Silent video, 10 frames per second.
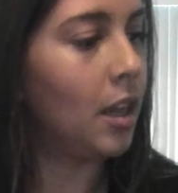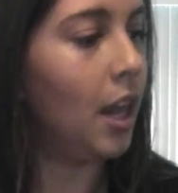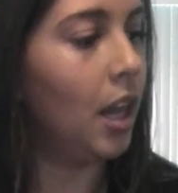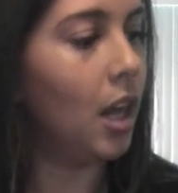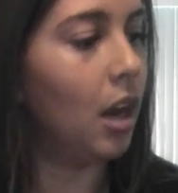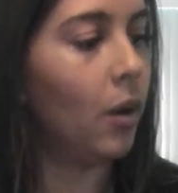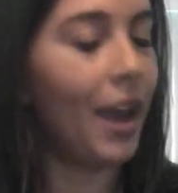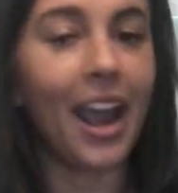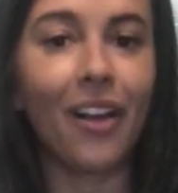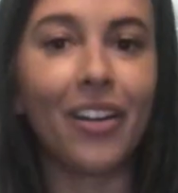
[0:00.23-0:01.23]
Hello,
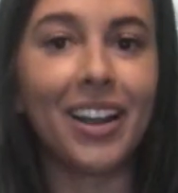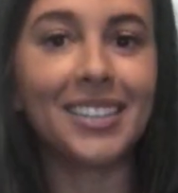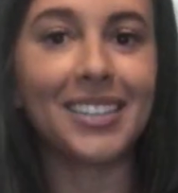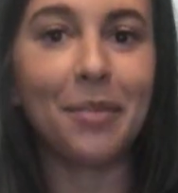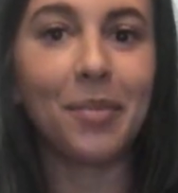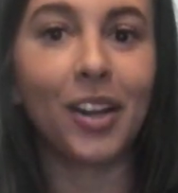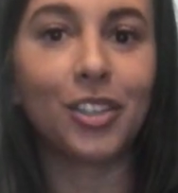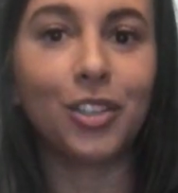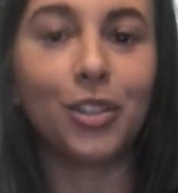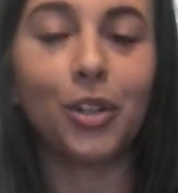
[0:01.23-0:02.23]
Aries. I'm here to
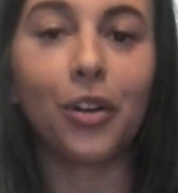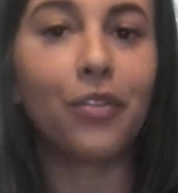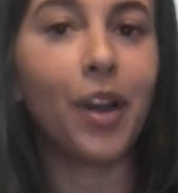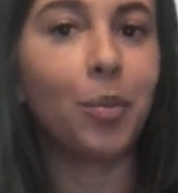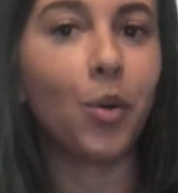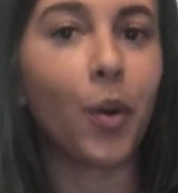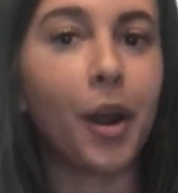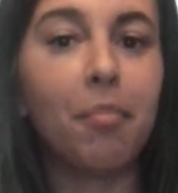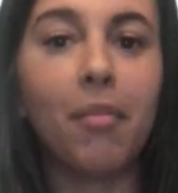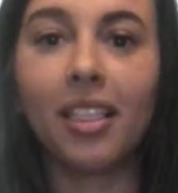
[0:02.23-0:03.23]
do your February
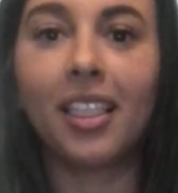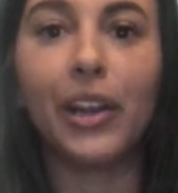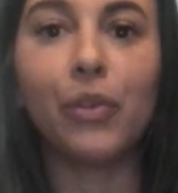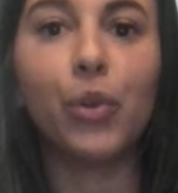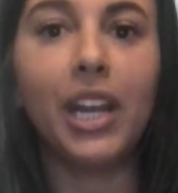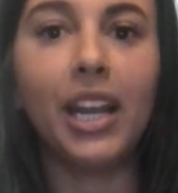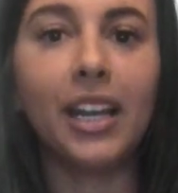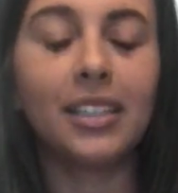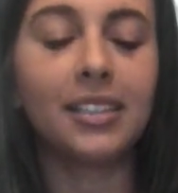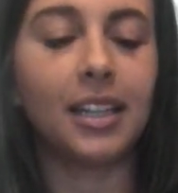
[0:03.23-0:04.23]
monthly
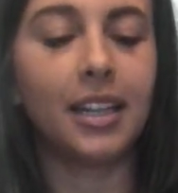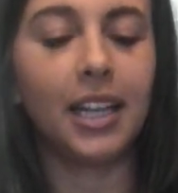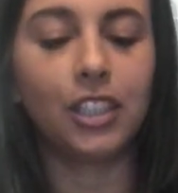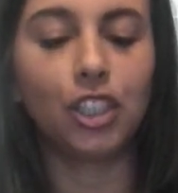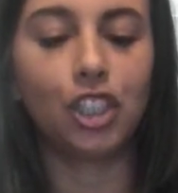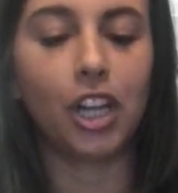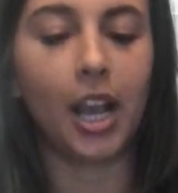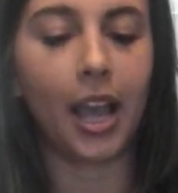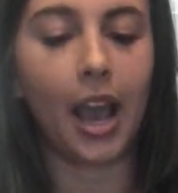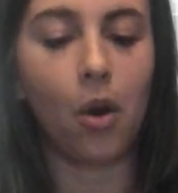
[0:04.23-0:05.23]
readings. Let's
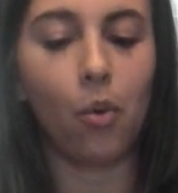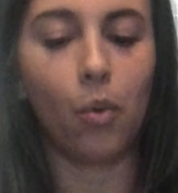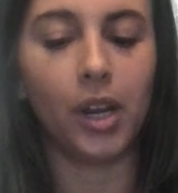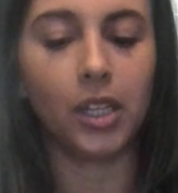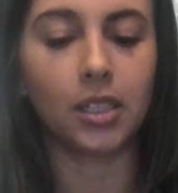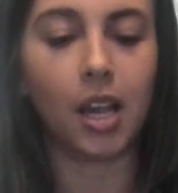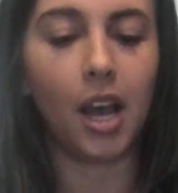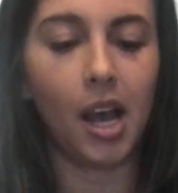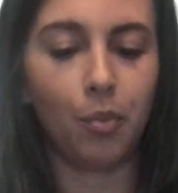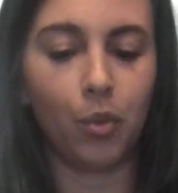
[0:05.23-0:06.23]
check out what is
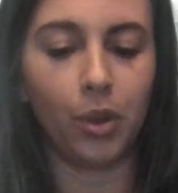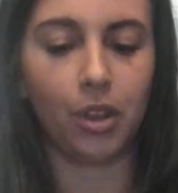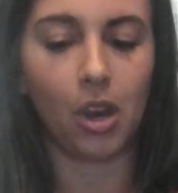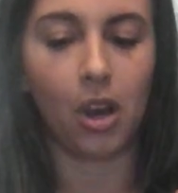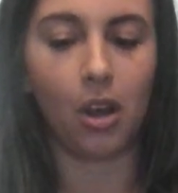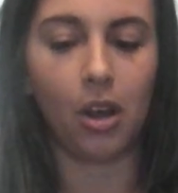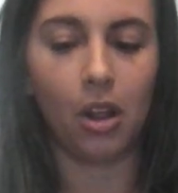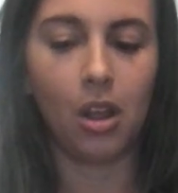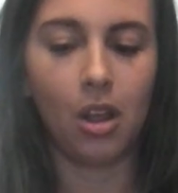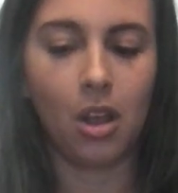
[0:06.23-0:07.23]
up with y'all
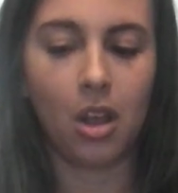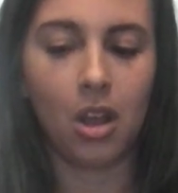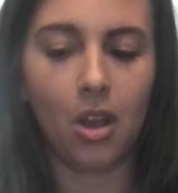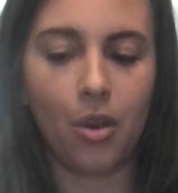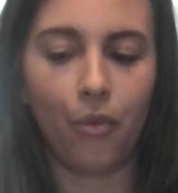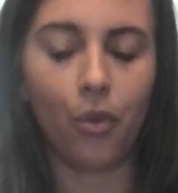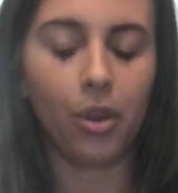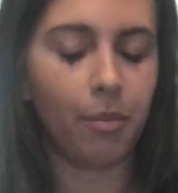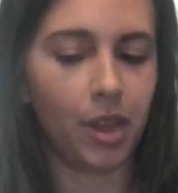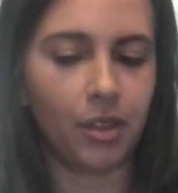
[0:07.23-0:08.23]
for
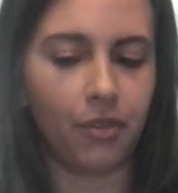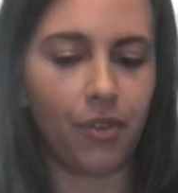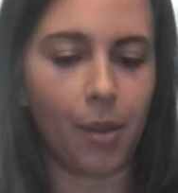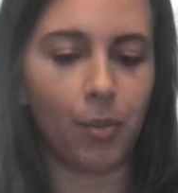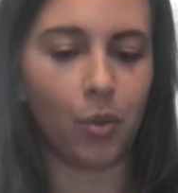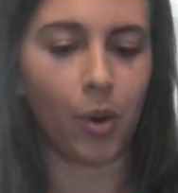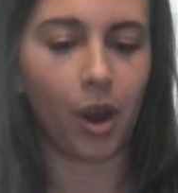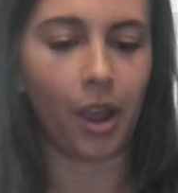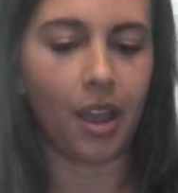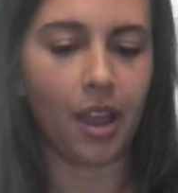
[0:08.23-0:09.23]
the month of
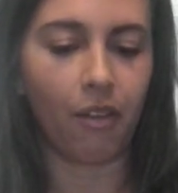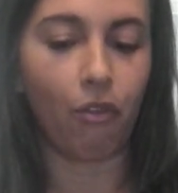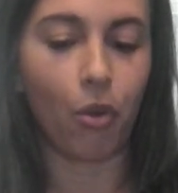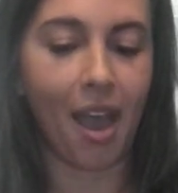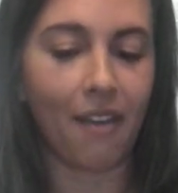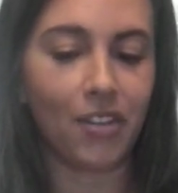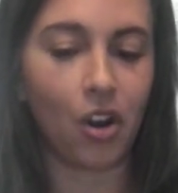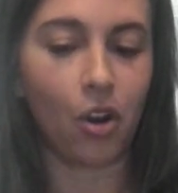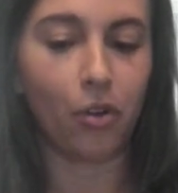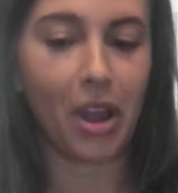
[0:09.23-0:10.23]
February. If you haven't
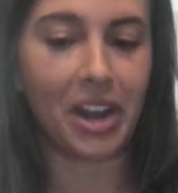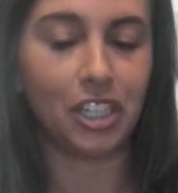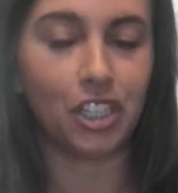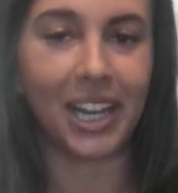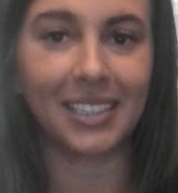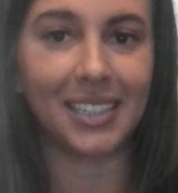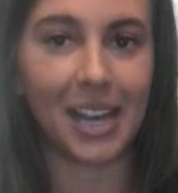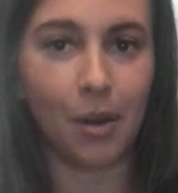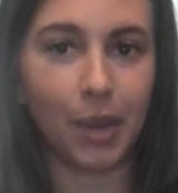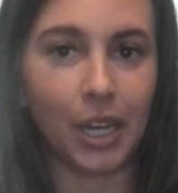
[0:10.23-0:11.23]
already checked
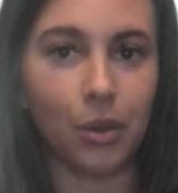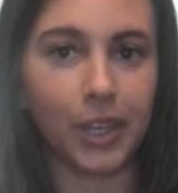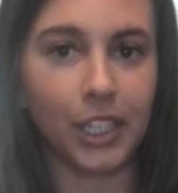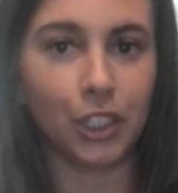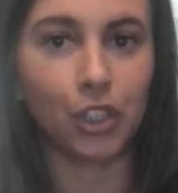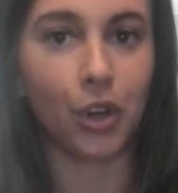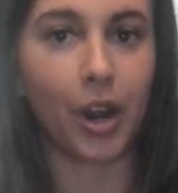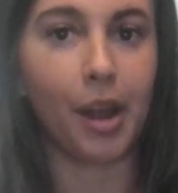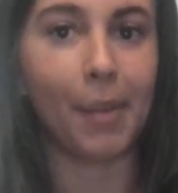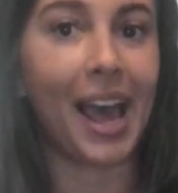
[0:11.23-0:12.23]
out my new
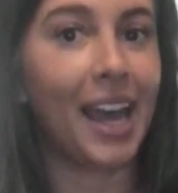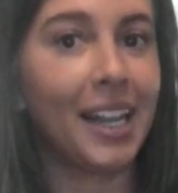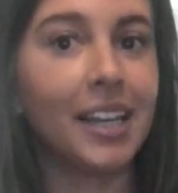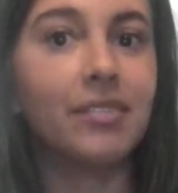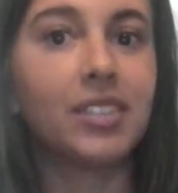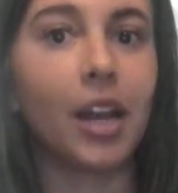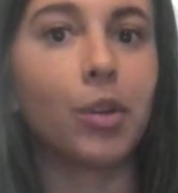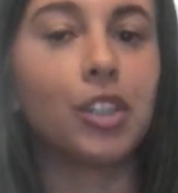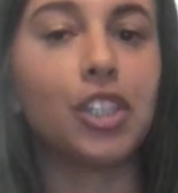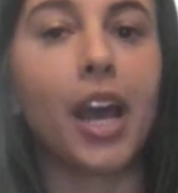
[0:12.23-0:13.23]
Instagram,
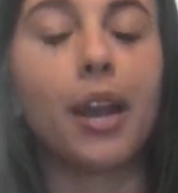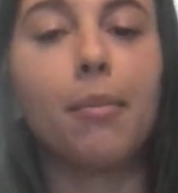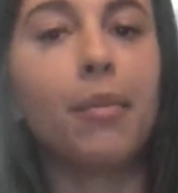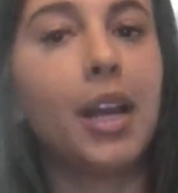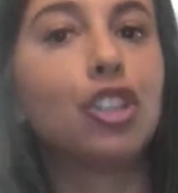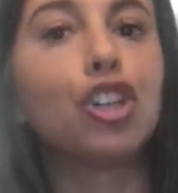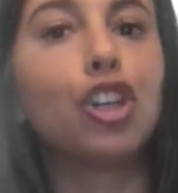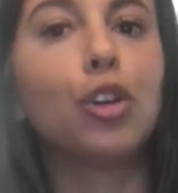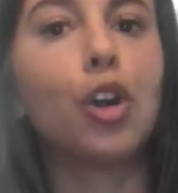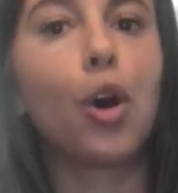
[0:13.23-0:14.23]
@LiveZenWithJen, make sure
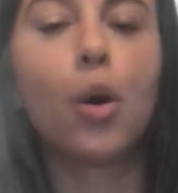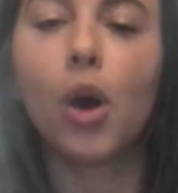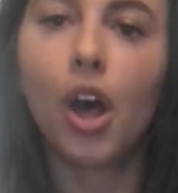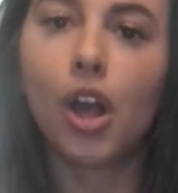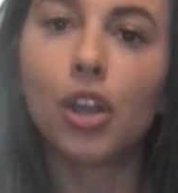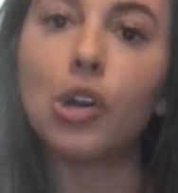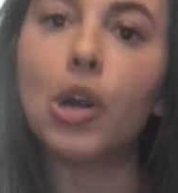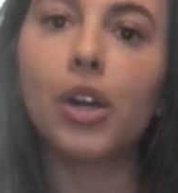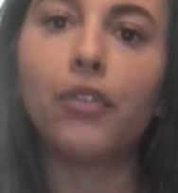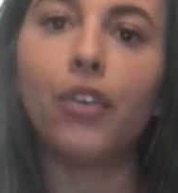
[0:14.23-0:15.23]
you go throw
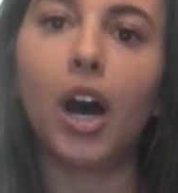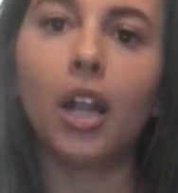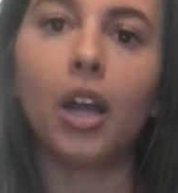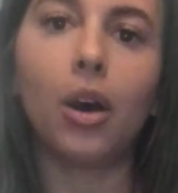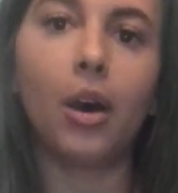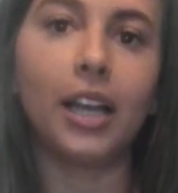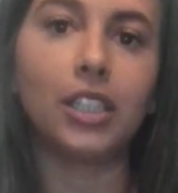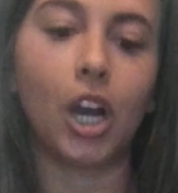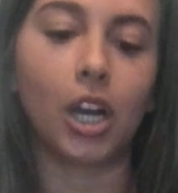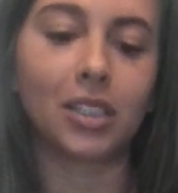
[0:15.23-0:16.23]
it a follow. I
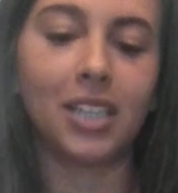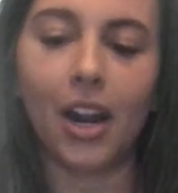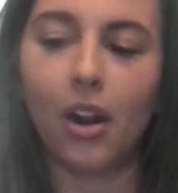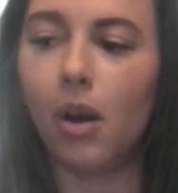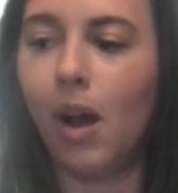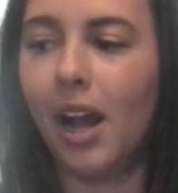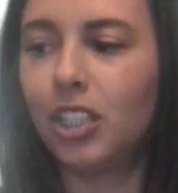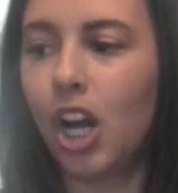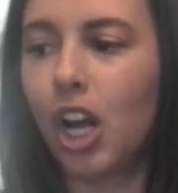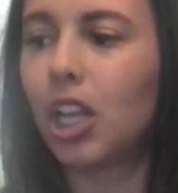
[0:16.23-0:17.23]
talk tarot. I
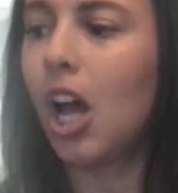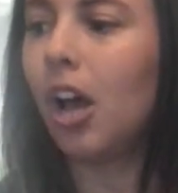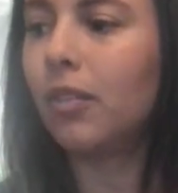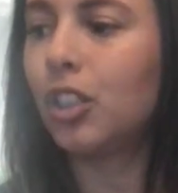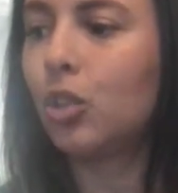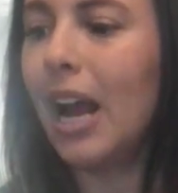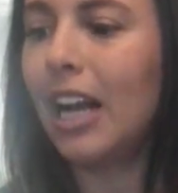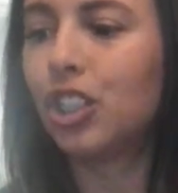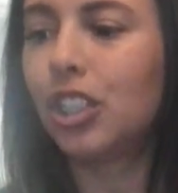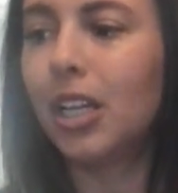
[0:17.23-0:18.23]
talk law of
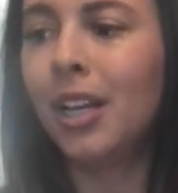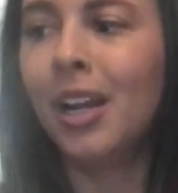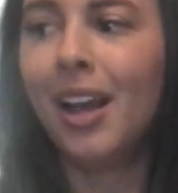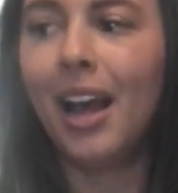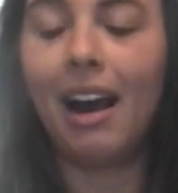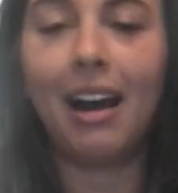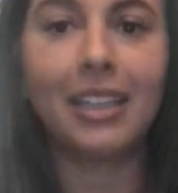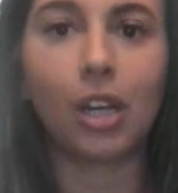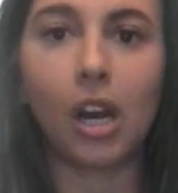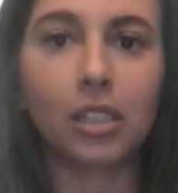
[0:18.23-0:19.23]
attraction. I
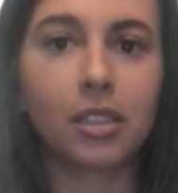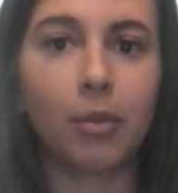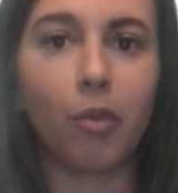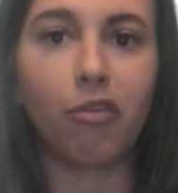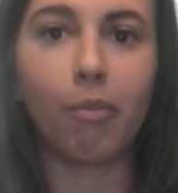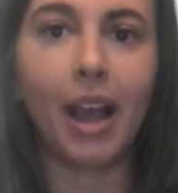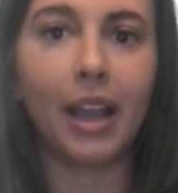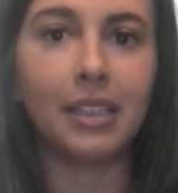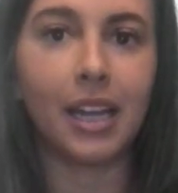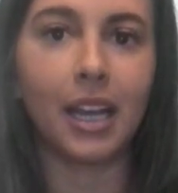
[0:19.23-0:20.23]
talk some of my
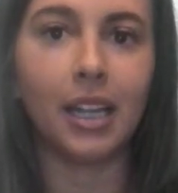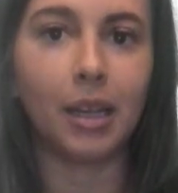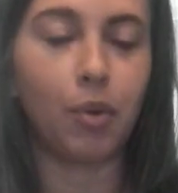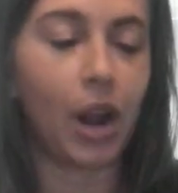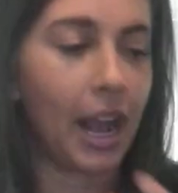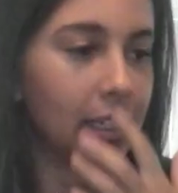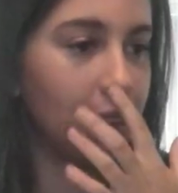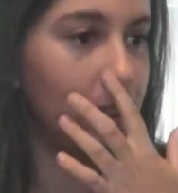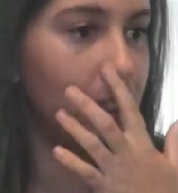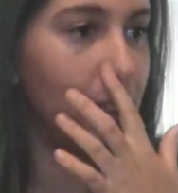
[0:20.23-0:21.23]
daily
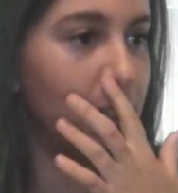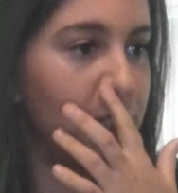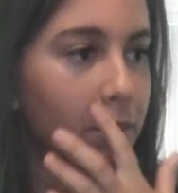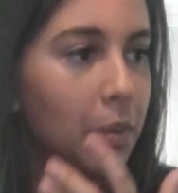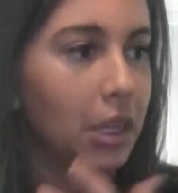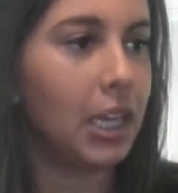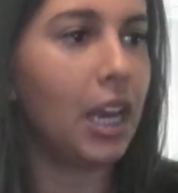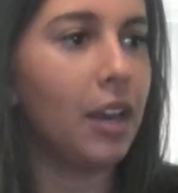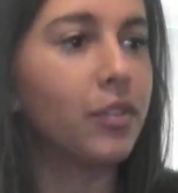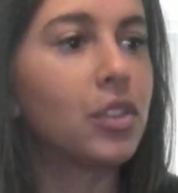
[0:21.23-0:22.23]
practices and
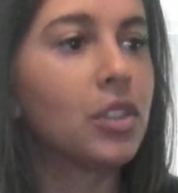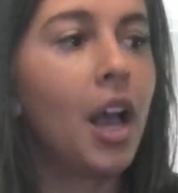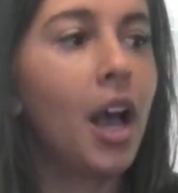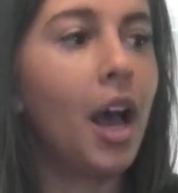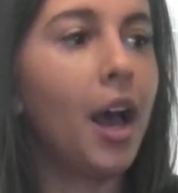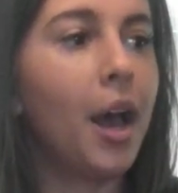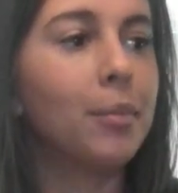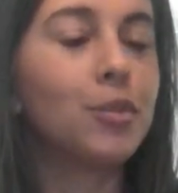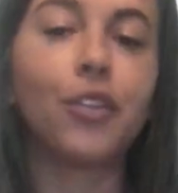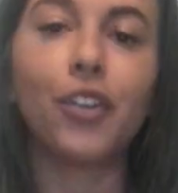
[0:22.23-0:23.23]
beliefs.
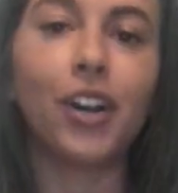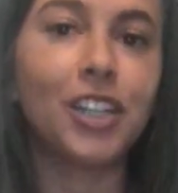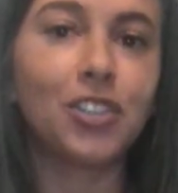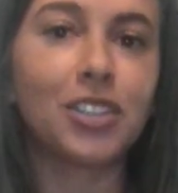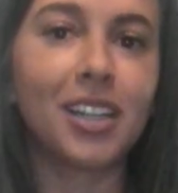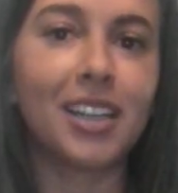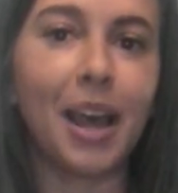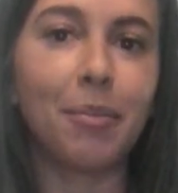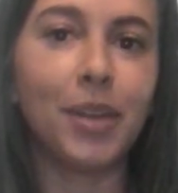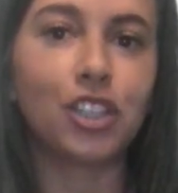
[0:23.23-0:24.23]
So if you're interested in
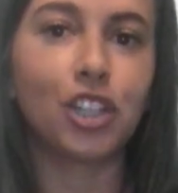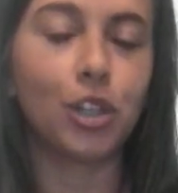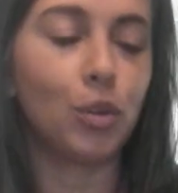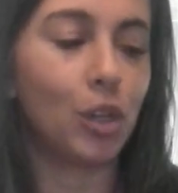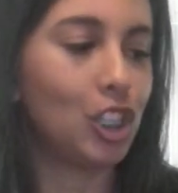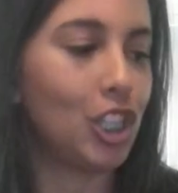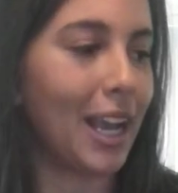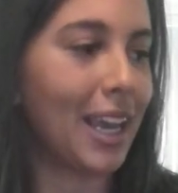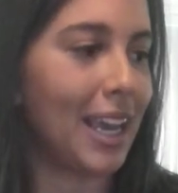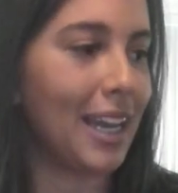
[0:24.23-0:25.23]
that, make sure you
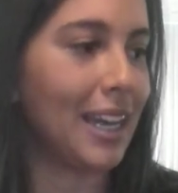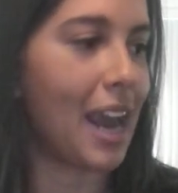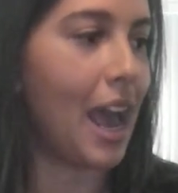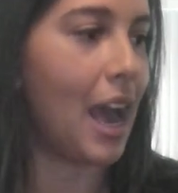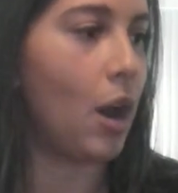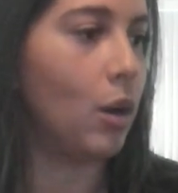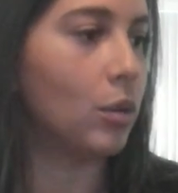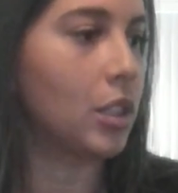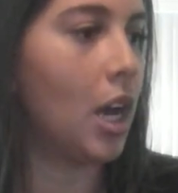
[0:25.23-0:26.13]
check it out.